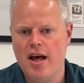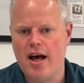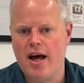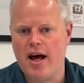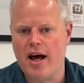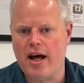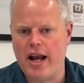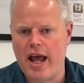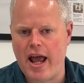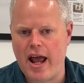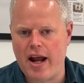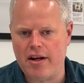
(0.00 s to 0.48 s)

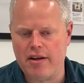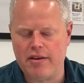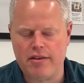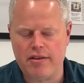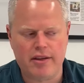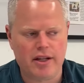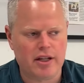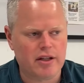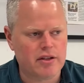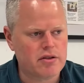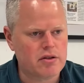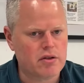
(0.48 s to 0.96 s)
and
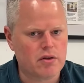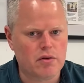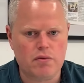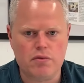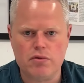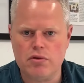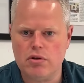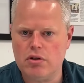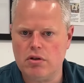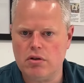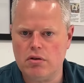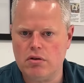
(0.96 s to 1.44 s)
anything sort of
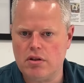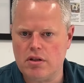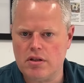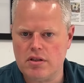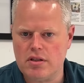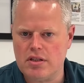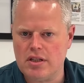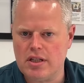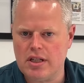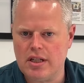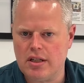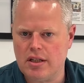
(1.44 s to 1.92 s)
new that's
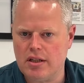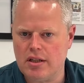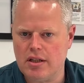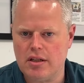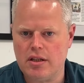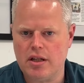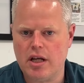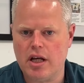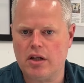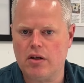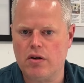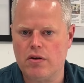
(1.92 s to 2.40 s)
needed in
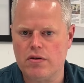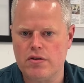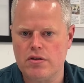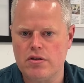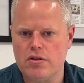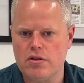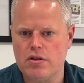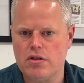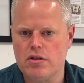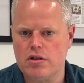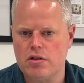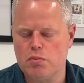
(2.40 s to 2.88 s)
their
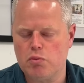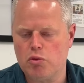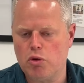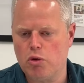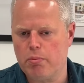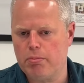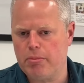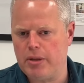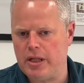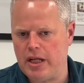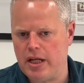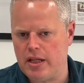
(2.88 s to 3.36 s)
constitution will
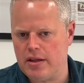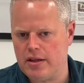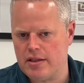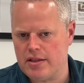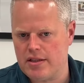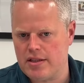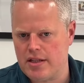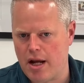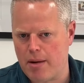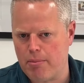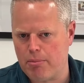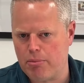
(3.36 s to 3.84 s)
be in the
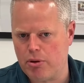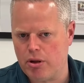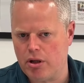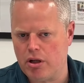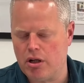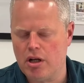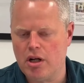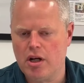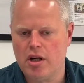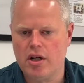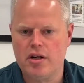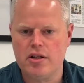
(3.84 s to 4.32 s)
separate
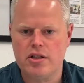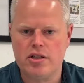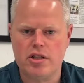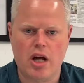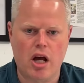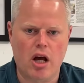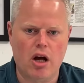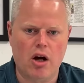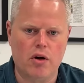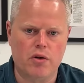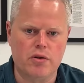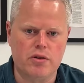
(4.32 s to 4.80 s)

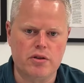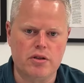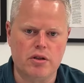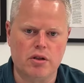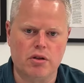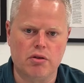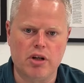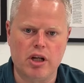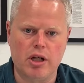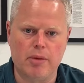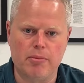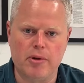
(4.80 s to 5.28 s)
shareholders
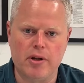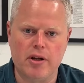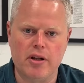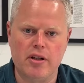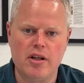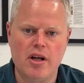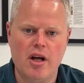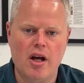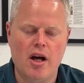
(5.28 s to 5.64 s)
agreement.